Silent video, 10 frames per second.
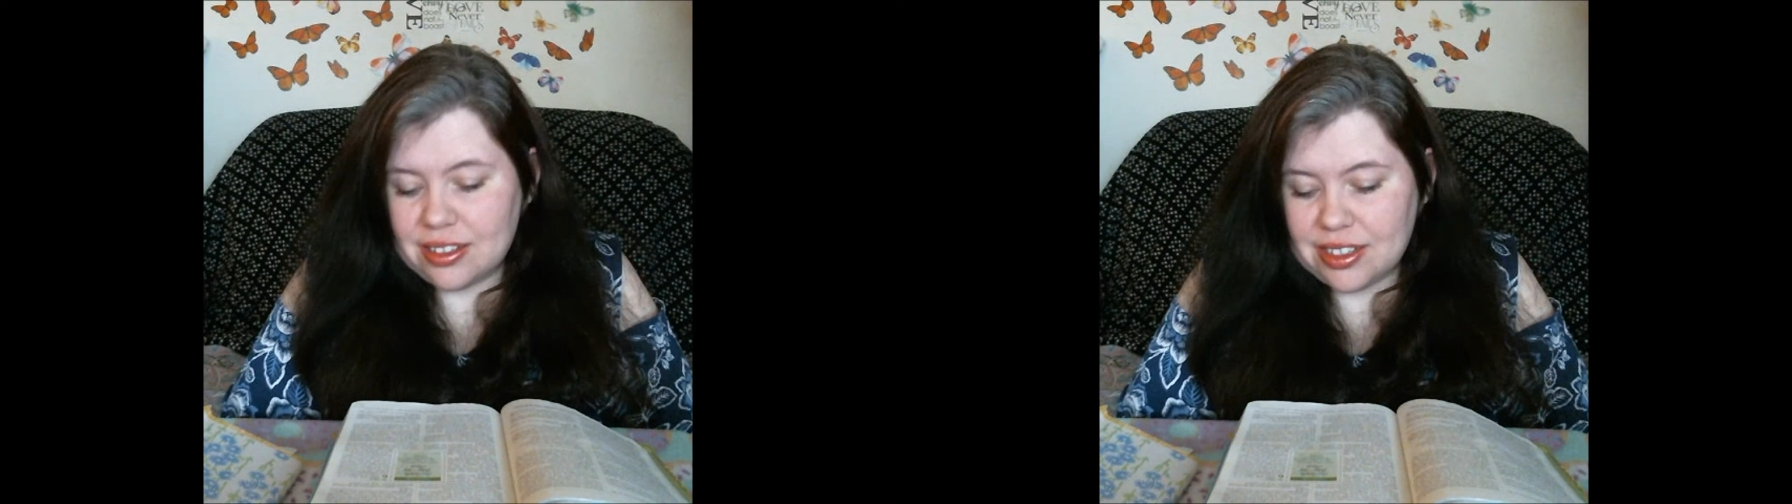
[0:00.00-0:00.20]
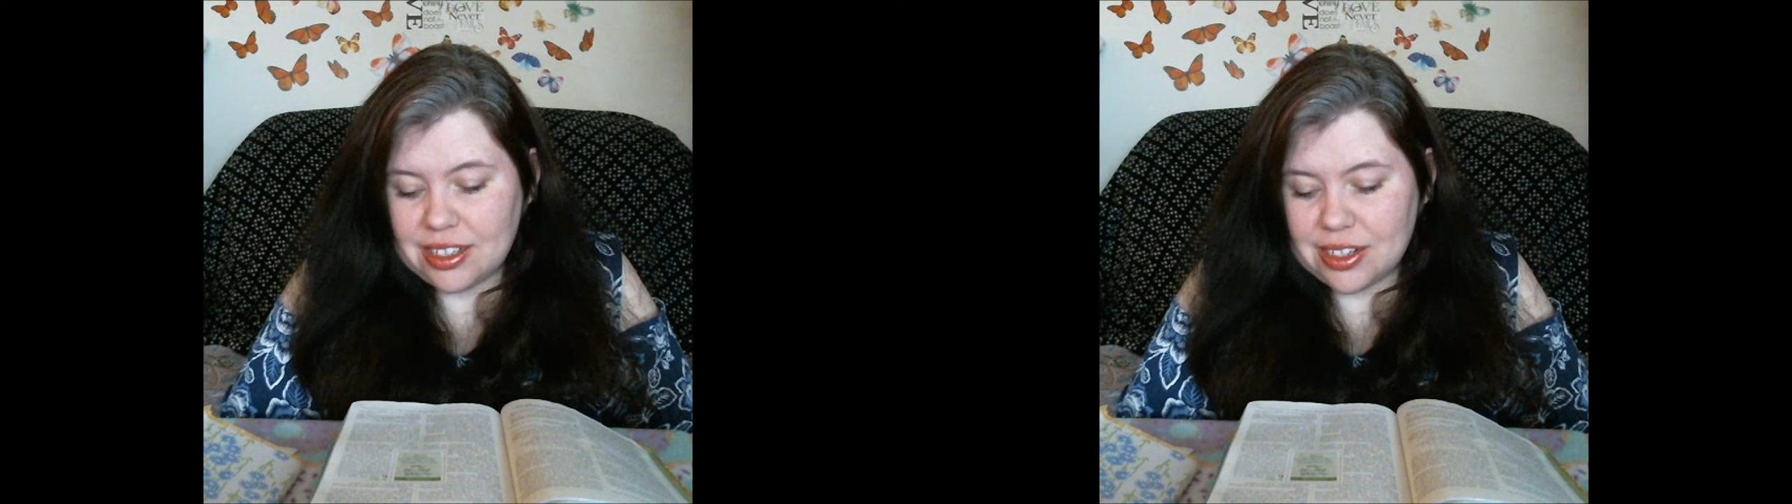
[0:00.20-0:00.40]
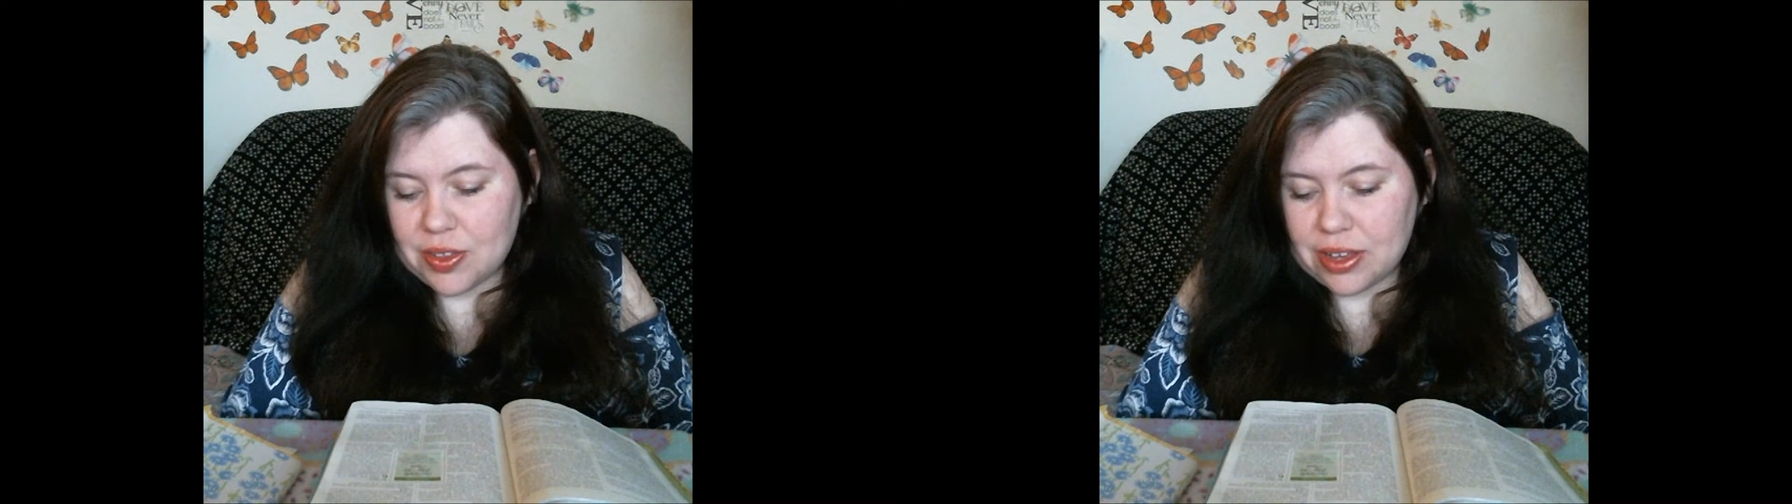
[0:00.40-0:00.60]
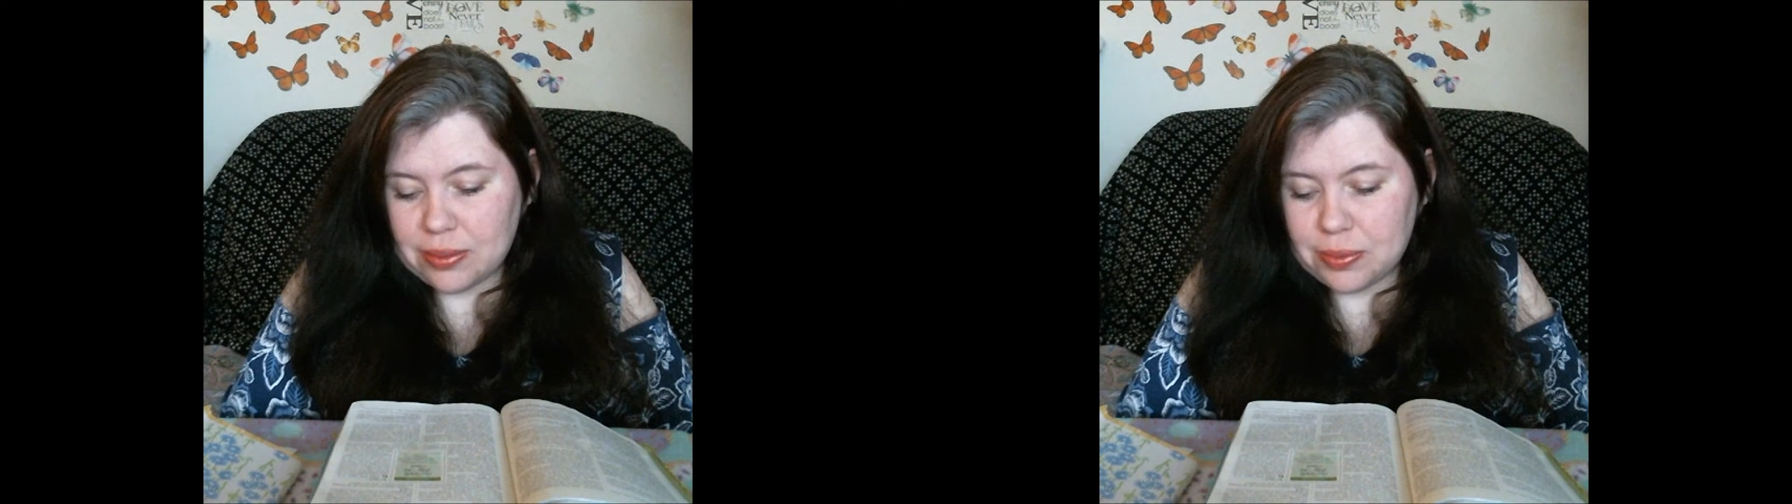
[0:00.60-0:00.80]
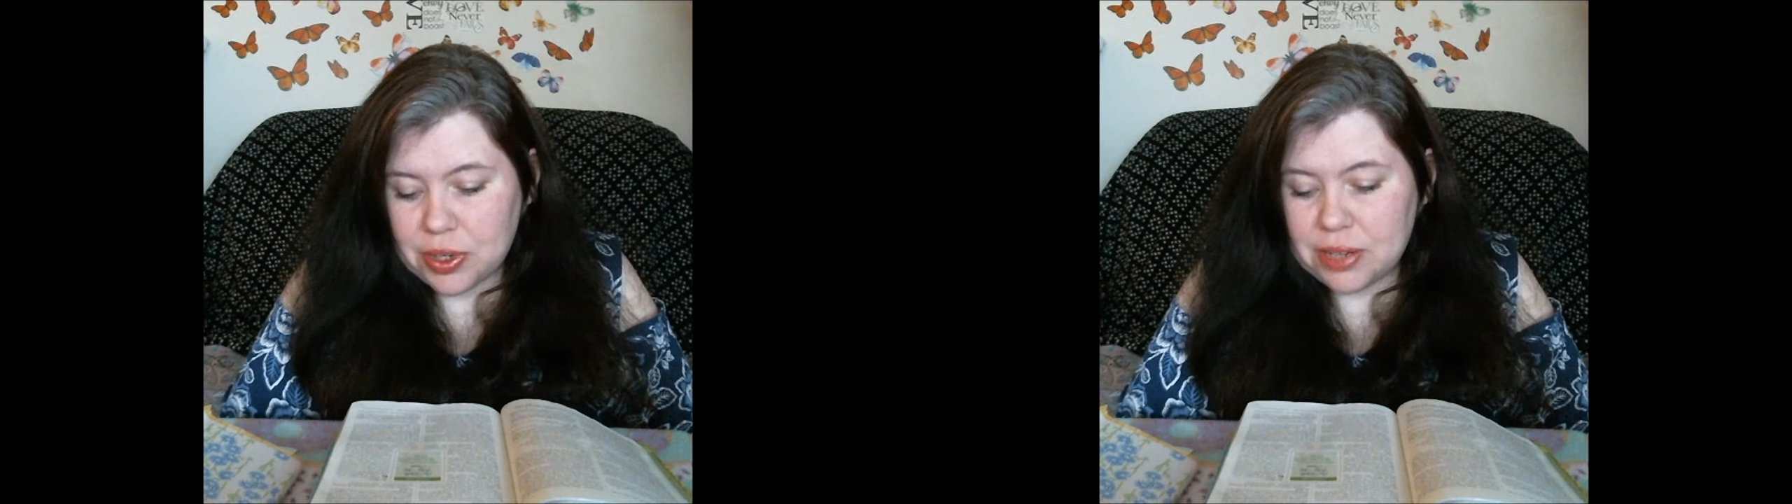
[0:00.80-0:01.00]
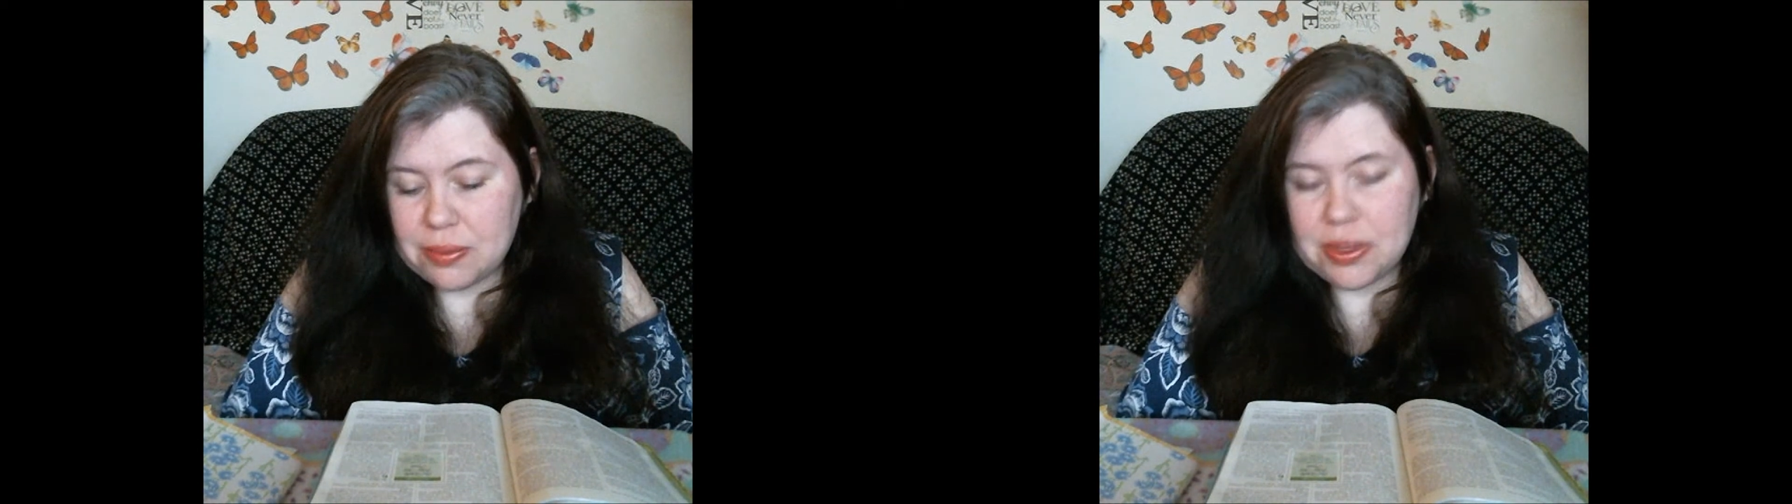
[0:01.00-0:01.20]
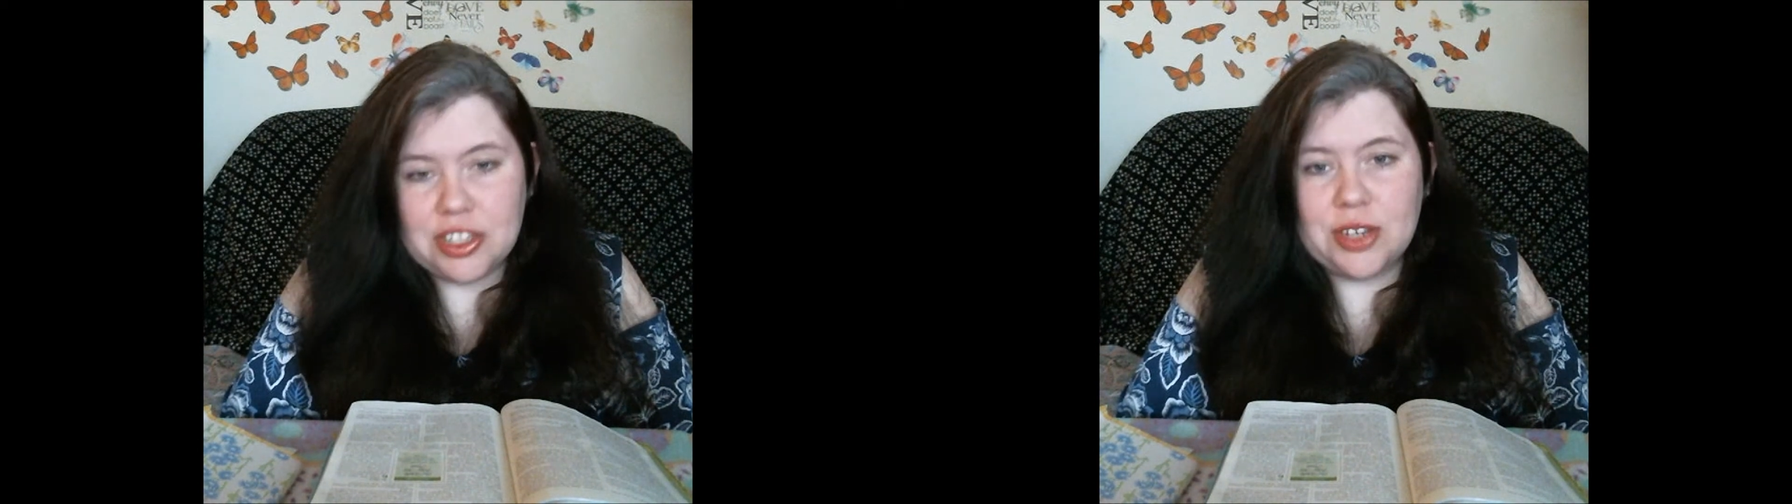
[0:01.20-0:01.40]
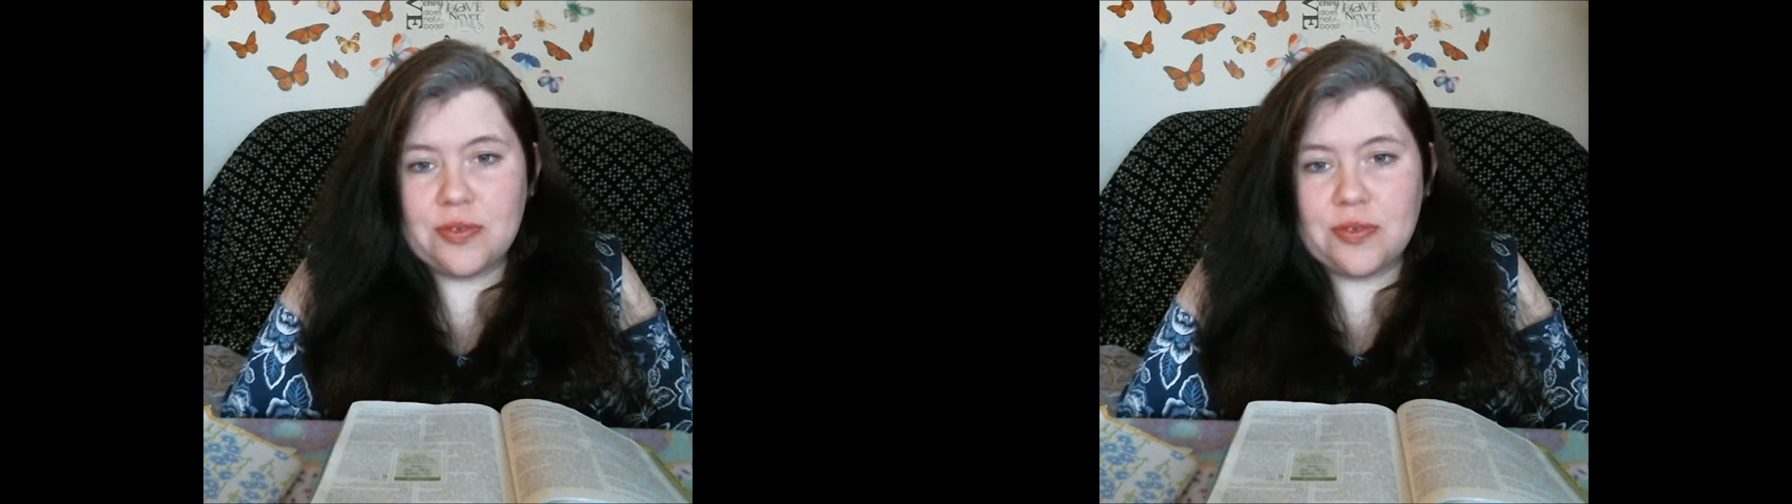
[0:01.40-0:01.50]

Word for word: you know, that pretty much